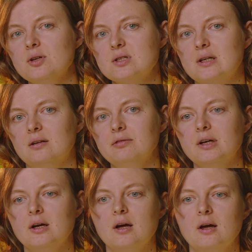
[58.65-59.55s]
yourself,
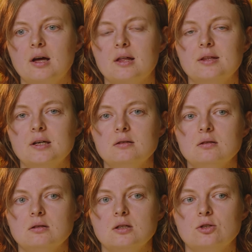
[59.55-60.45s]
and
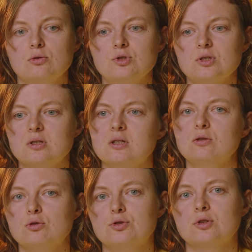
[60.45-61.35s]
then you just needed to